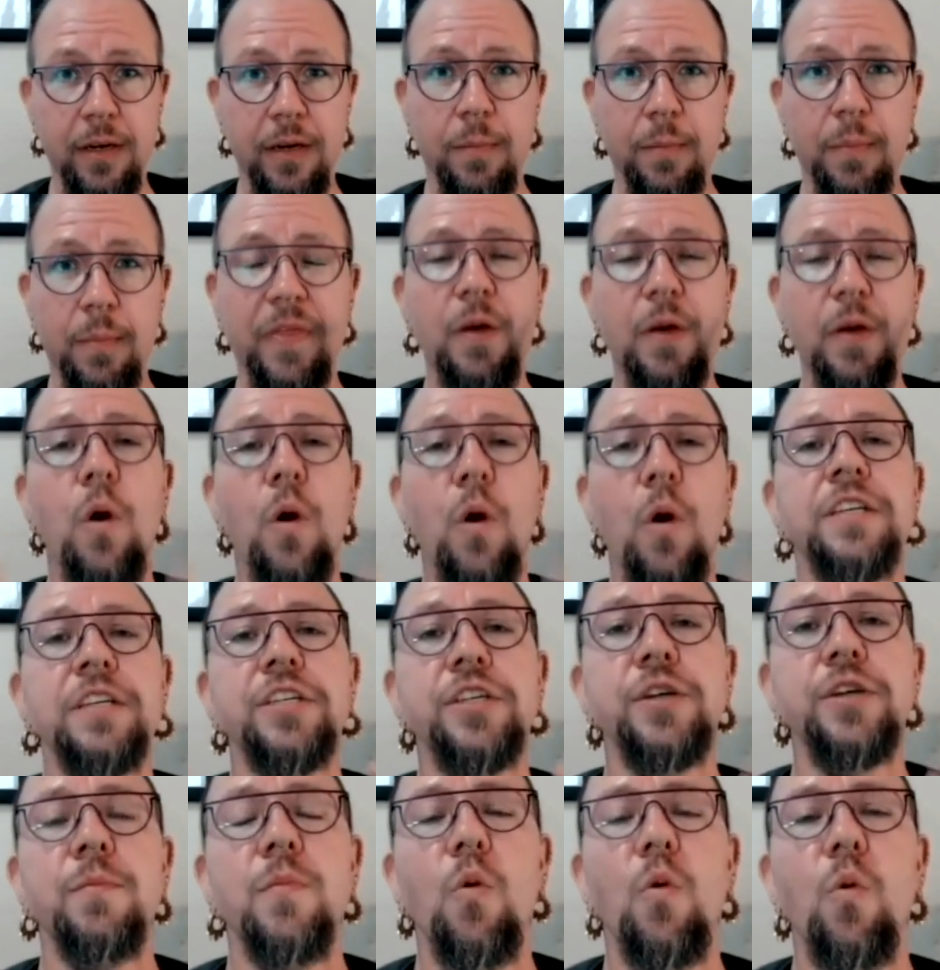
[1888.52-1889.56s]
but they wanted
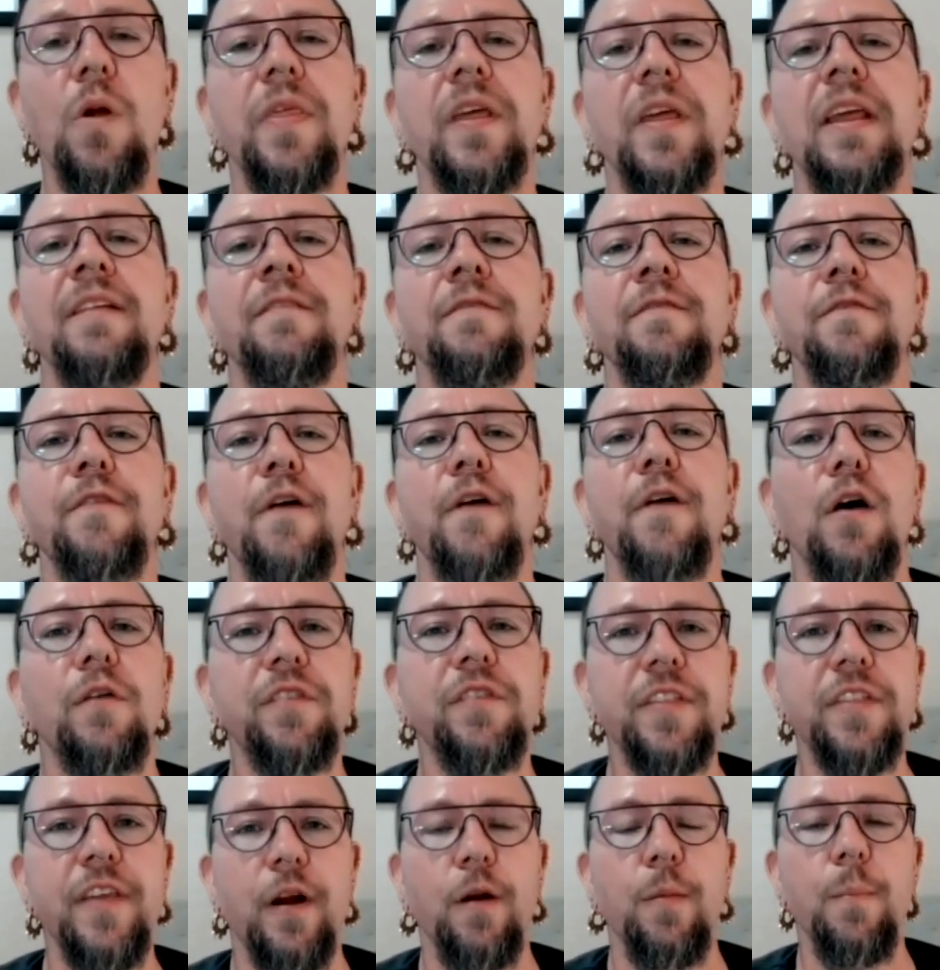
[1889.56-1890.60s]
to do more that
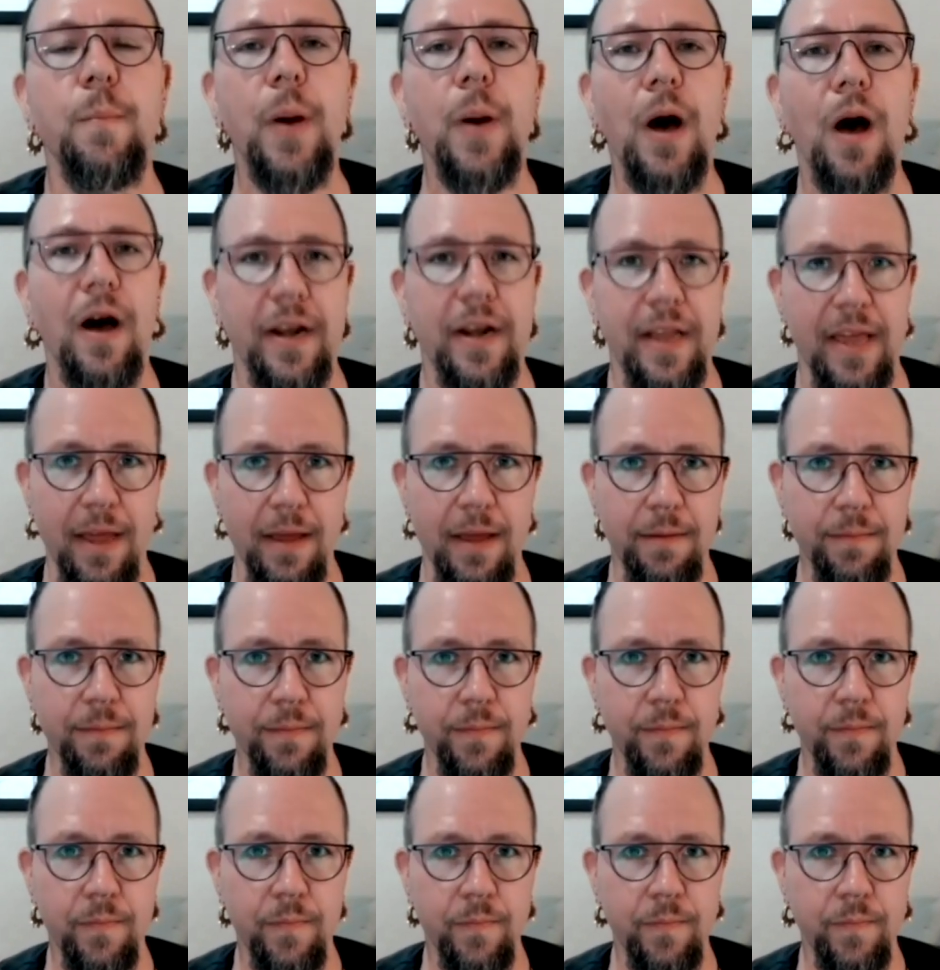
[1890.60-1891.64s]
involved their body.
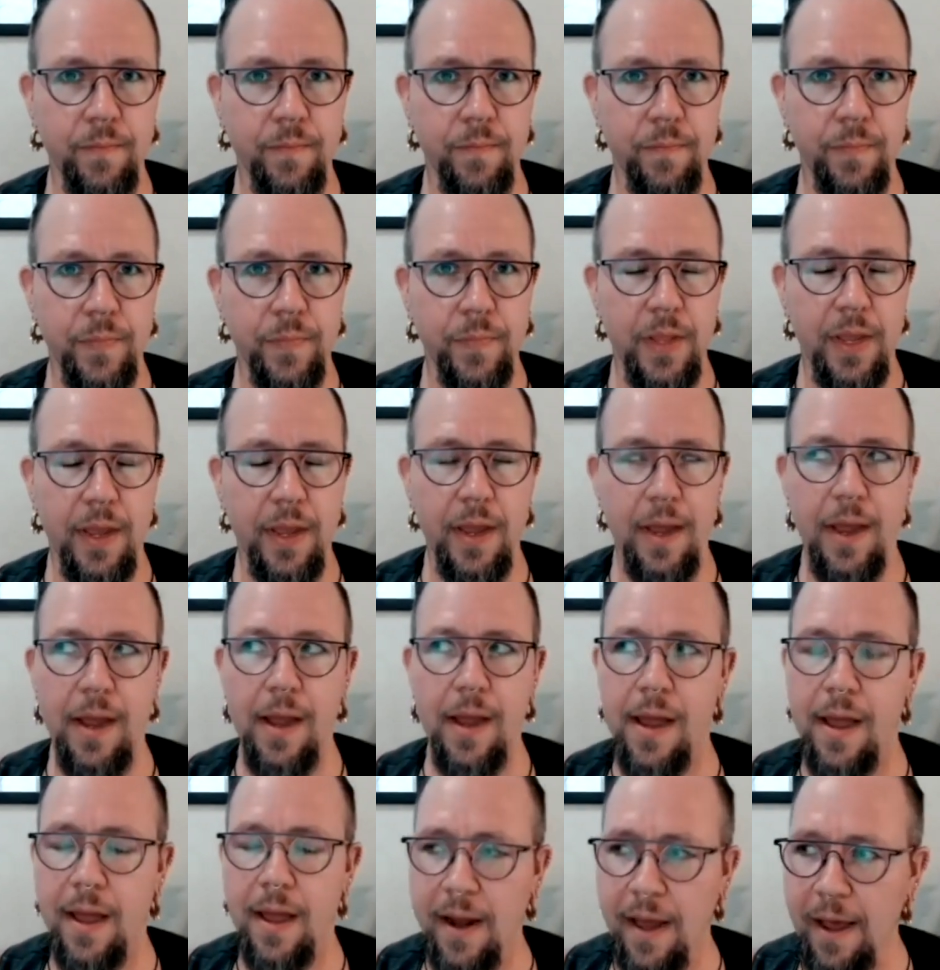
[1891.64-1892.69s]
Mm-hmm.
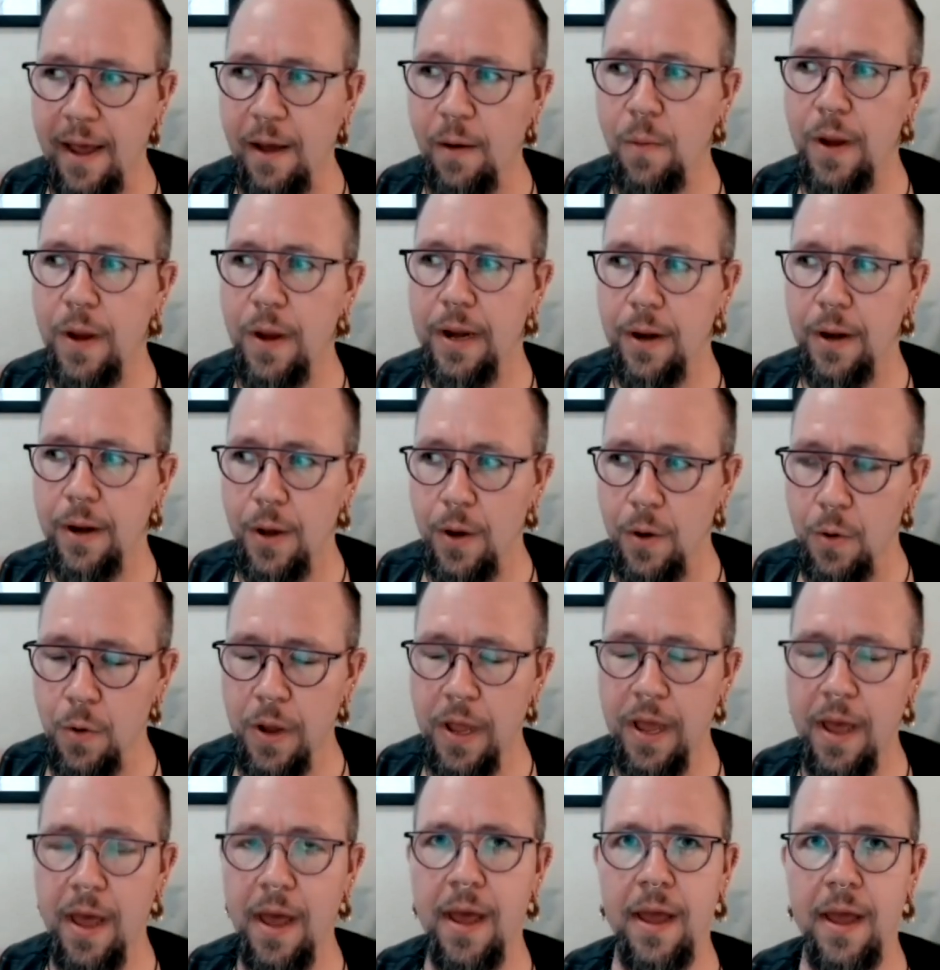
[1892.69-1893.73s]
And I went,
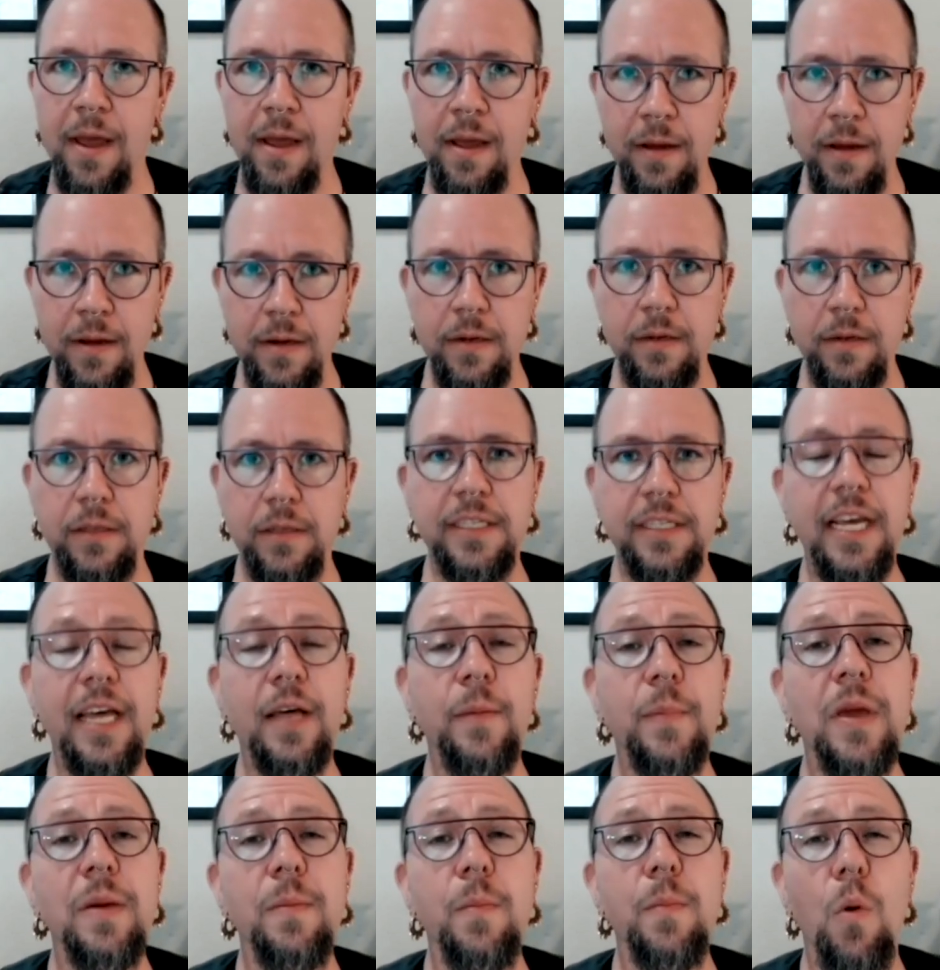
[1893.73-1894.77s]
okay, tell
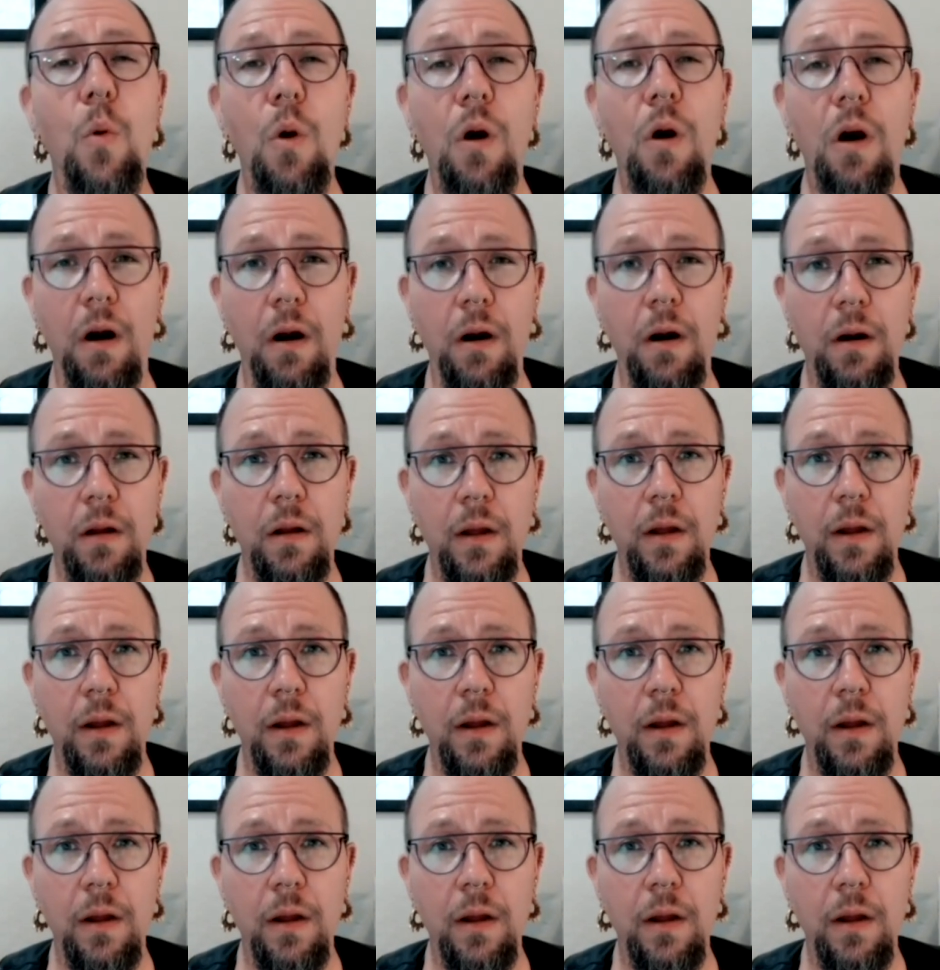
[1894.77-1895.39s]
me more.